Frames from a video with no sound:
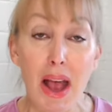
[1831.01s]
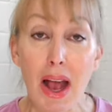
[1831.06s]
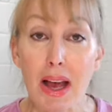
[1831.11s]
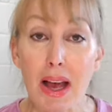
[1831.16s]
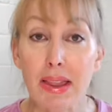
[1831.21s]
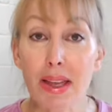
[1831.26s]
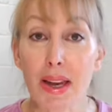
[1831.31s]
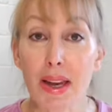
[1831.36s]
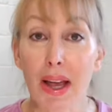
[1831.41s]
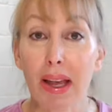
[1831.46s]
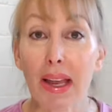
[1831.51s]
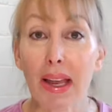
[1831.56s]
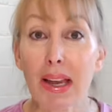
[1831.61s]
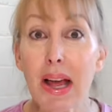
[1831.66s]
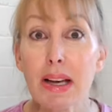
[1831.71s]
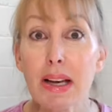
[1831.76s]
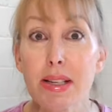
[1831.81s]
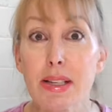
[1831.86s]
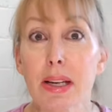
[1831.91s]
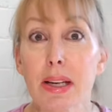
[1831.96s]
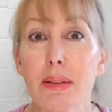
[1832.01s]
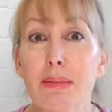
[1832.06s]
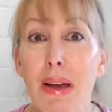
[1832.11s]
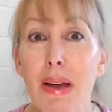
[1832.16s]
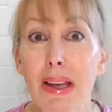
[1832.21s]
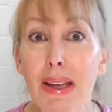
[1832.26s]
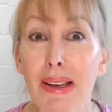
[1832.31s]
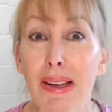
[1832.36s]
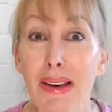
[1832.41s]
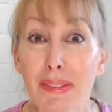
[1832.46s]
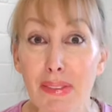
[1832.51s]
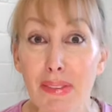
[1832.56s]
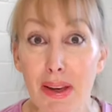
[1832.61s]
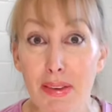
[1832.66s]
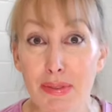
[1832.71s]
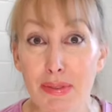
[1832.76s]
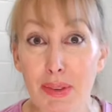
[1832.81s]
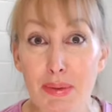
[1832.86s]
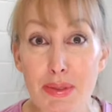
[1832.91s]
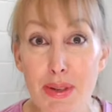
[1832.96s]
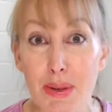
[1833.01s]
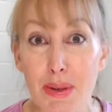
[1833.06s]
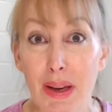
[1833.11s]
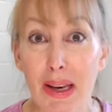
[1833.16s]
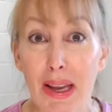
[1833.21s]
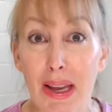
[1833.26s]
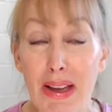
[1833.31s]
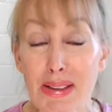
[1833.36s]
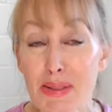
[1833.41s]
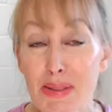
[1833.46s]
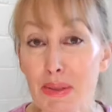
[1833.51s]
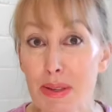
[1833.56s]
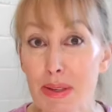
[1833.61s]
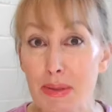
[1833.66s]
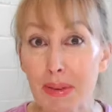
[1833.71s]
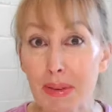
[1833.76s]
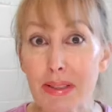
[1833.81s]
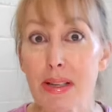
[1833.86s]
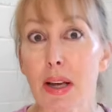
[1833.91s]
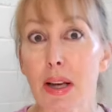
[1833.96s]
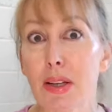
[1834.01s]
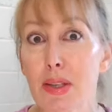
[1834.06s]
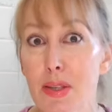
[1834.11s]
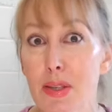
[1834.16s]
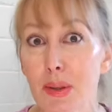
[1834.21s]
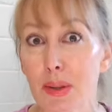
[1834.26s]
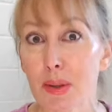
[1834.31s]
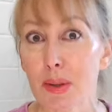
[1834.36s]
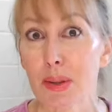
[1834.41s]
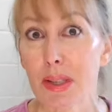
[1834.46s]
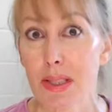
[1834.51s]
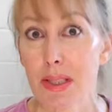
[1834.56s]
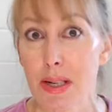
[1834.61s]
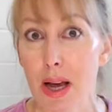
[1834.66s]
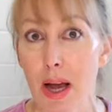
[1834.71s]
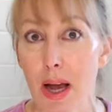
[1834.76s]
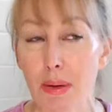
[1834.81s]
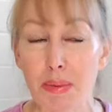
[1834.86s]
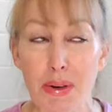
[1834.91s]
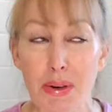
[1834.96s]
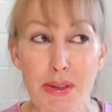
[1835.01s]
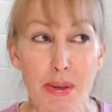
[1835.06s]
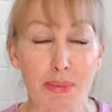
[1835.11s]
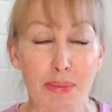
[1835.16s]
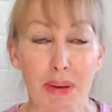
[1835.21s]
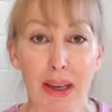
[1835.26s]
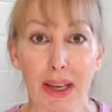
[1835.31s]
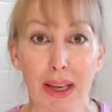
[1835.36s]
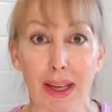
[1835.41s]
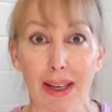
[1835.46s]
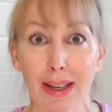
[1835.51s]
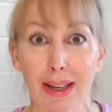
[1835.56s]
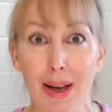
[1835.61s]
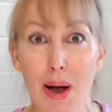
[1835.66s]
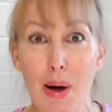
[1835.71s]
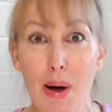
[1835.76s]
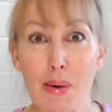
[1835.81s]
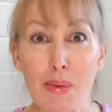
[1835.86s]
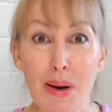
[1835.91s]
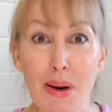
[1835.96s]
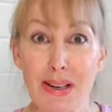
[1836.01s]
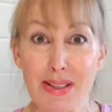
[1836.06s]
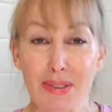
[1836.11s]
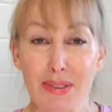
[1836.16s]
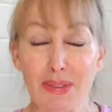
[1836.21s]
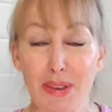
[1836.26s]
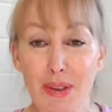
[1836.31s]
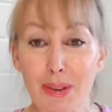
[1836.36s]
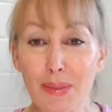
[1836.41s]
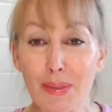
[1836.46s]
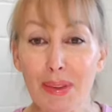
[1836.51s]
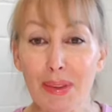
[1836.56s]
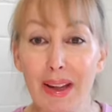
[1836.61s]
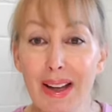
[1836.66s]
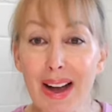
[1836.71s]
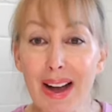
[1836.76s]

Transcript: and then I can actually make a living from doing this, which means I could do it all the time, which would be wonderful.